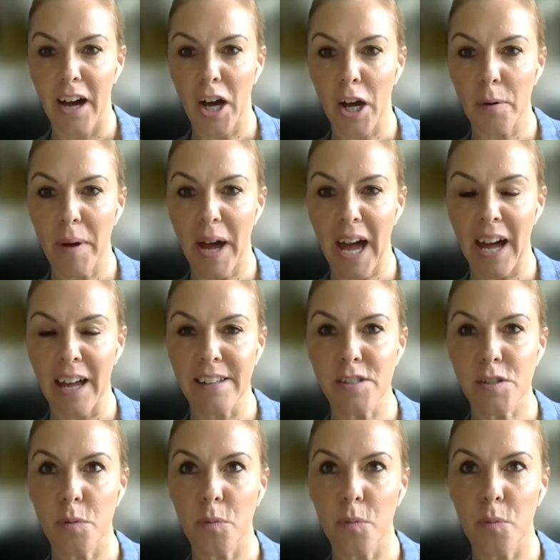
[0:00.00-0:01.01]

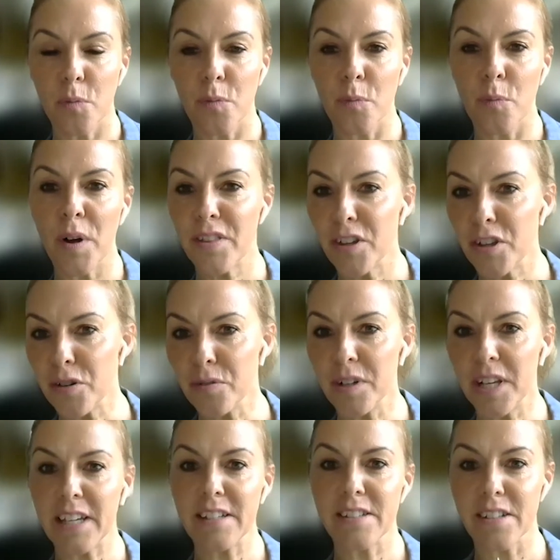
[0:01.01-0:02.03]
And whether
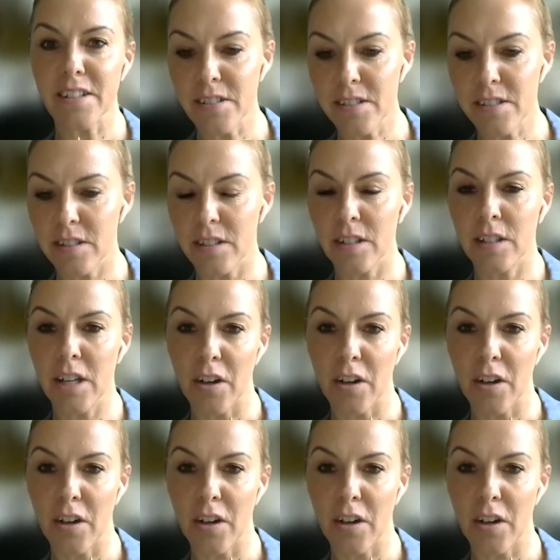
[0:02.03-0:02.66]
your leaders,